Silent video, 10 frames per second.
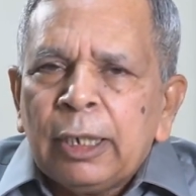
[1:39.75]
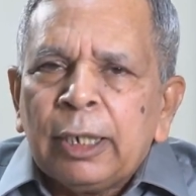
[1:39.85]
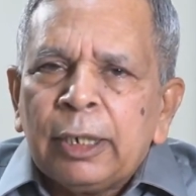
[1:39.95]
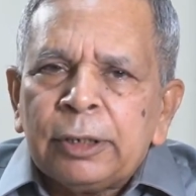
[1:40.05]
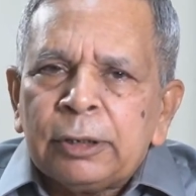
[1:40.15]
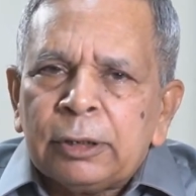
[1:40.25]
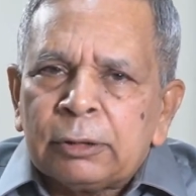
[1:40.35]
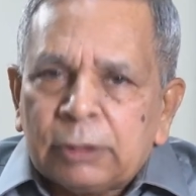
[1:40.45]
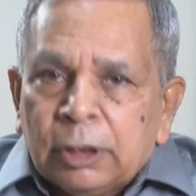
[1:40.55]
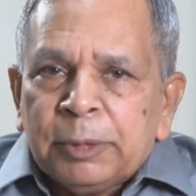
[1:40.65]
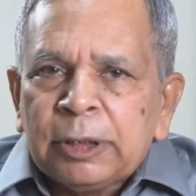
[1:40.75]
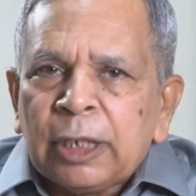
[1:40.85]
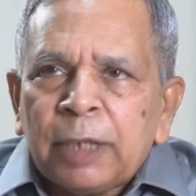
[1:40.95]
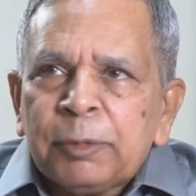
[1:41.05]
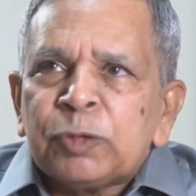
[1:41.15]
and coming
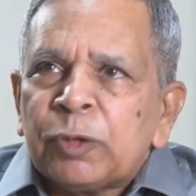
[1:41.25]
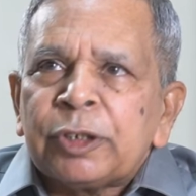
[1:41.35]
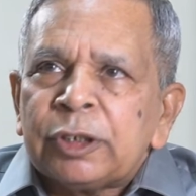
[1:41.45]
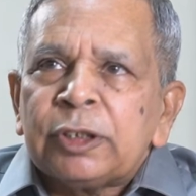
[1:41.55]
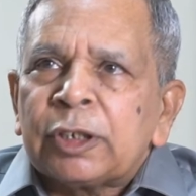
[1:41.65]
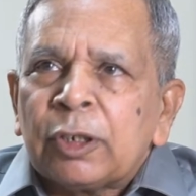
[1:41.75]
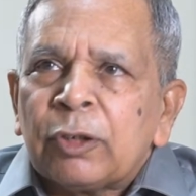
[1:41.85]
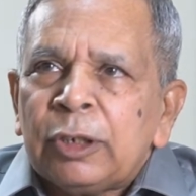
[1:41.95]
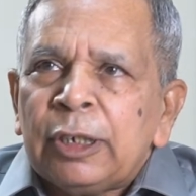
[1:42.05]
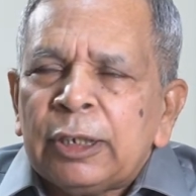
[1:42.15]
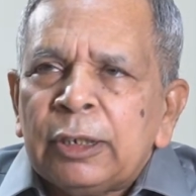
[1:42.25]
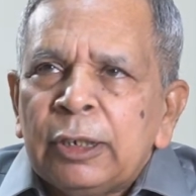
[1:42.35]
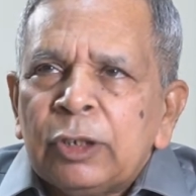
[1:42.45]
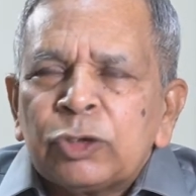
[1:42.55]
time is for digital only.